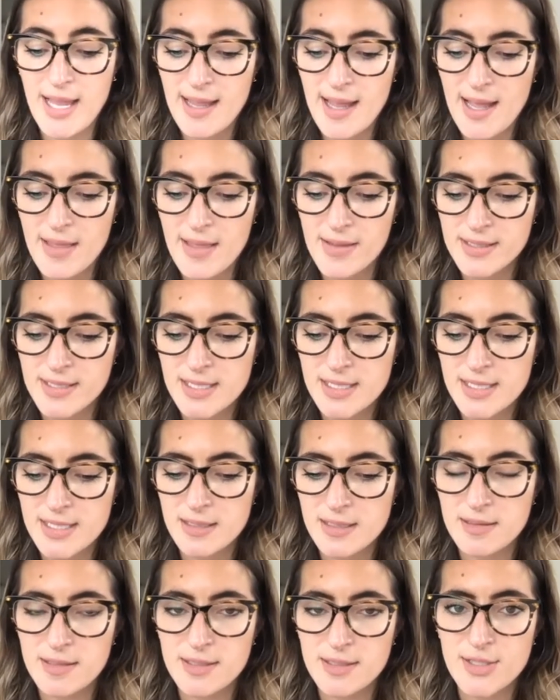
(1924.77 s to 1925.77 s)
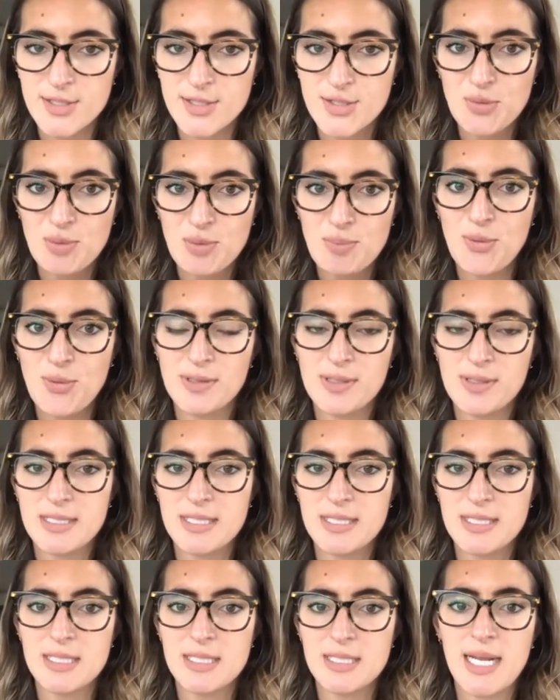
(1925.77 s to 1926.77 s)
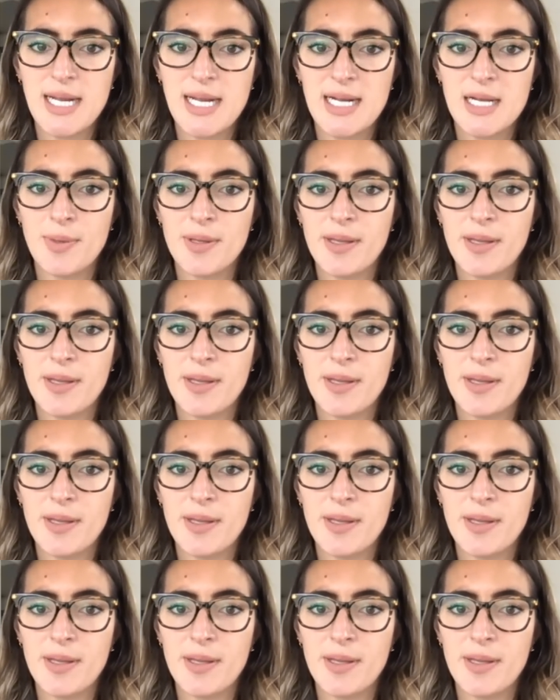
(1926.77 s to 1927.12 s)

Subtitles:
yeah, this is the report, this is the data,